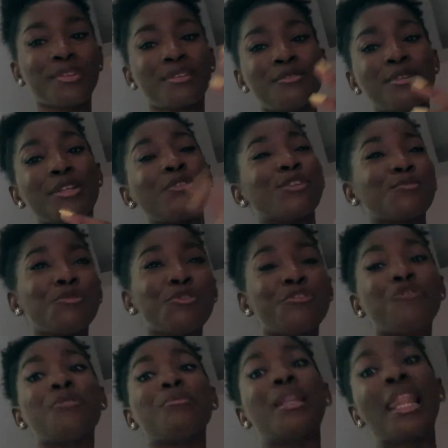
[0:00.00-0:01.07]
when I was moving
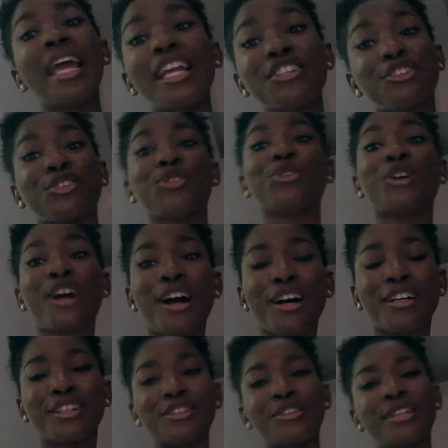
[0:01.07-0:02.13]
from Malaysia to
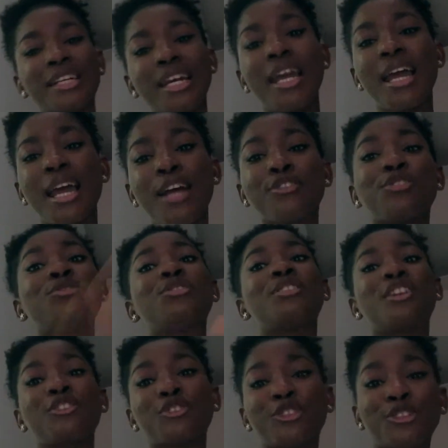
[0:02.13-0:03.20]
Hungary to
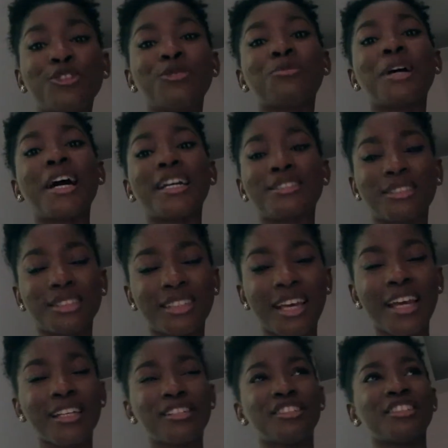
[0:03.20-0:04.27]
continue my
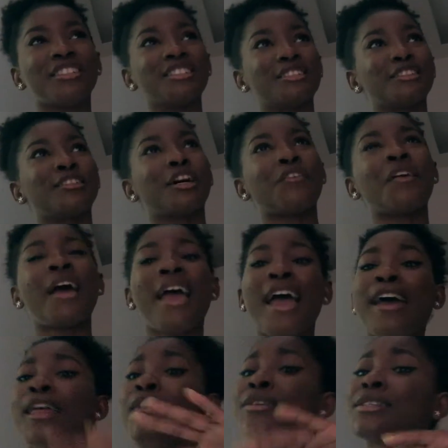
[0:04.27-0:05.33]
education and stuff,
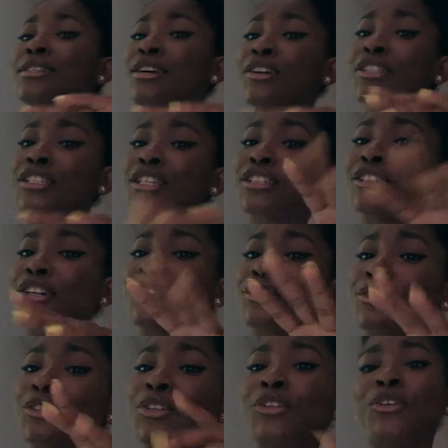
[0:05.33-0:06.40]
and I was searching on
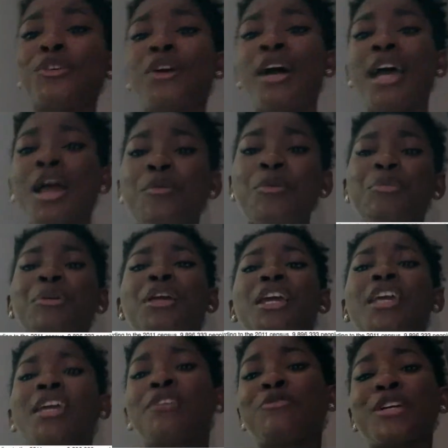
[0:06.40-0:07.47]
Google, and
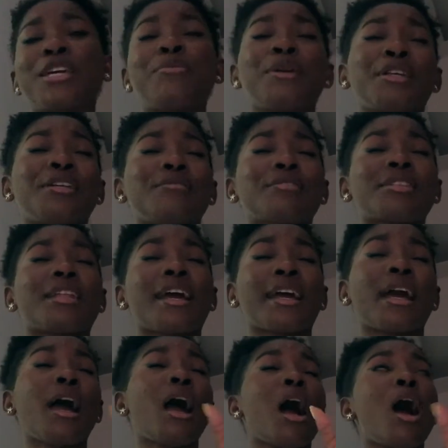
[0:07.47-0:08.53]
Wikipedia was
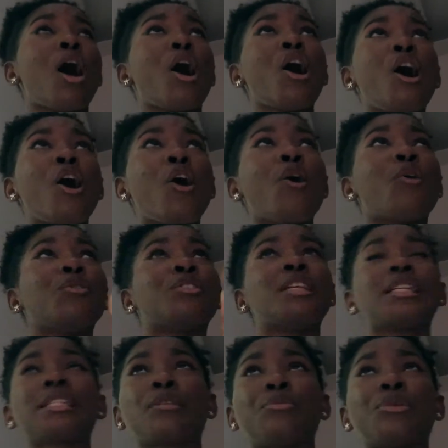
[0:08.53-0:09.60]
like, oh,
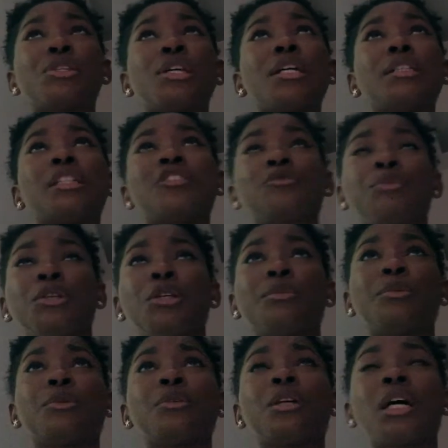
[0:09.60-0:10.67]
60% of
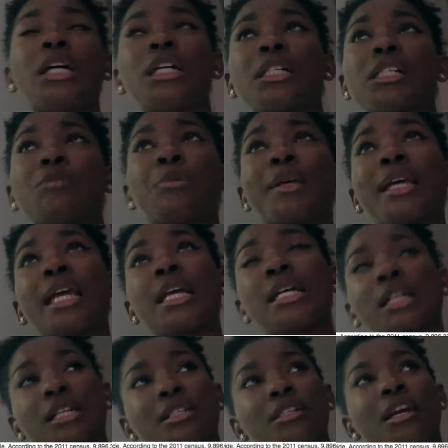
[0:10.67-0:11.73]
people in Hungary speak
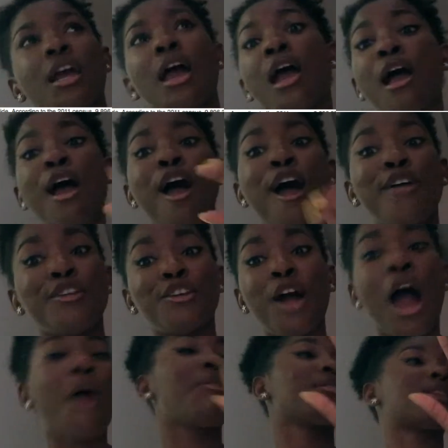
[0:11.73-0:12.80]
English.
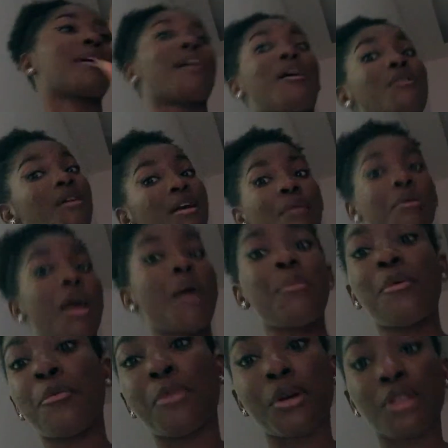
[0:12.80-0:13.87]
I was like, okay, I'm
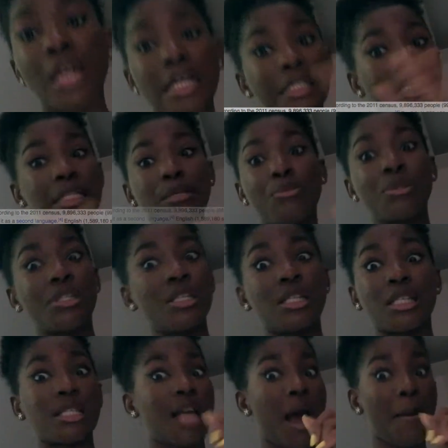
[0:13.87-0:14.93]
happy about that. 60%
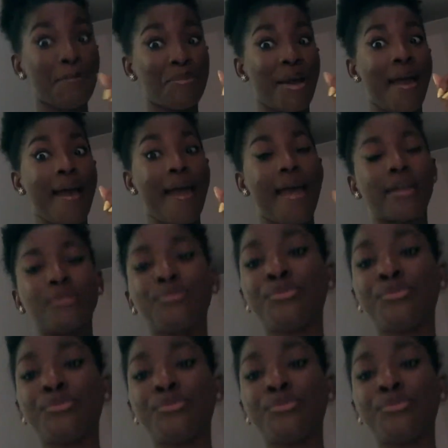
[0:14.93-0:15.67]
is not bad.